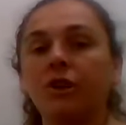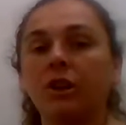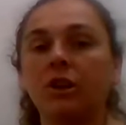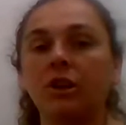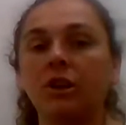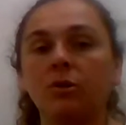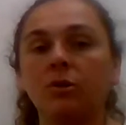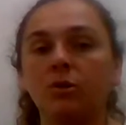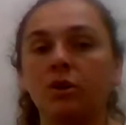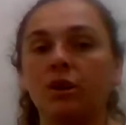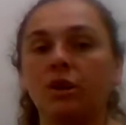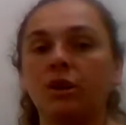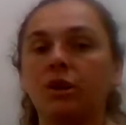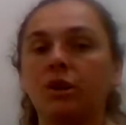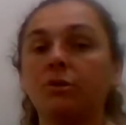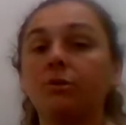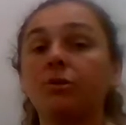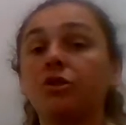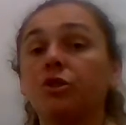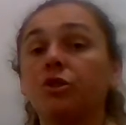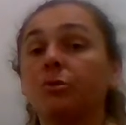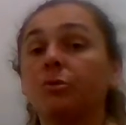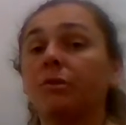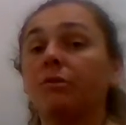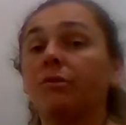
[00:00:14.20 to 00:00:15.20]
thing you want to do
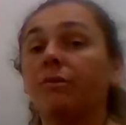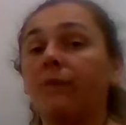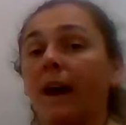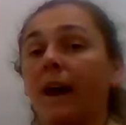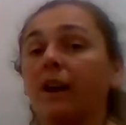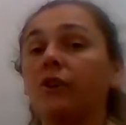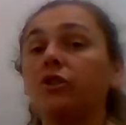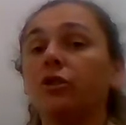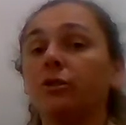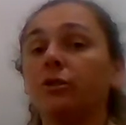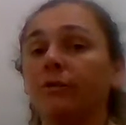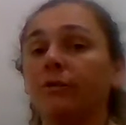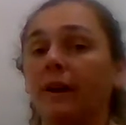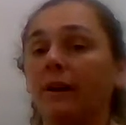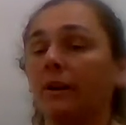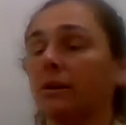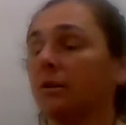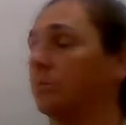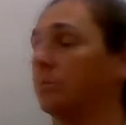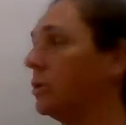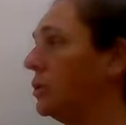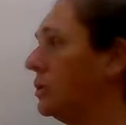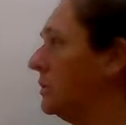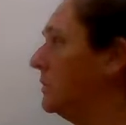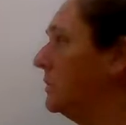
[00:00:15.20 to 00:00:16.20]
is you want to find your
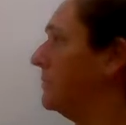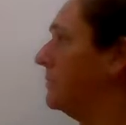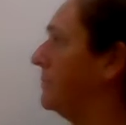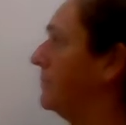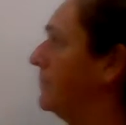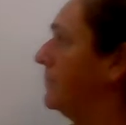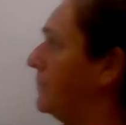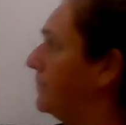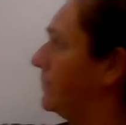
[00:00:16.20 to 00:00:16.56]
variable.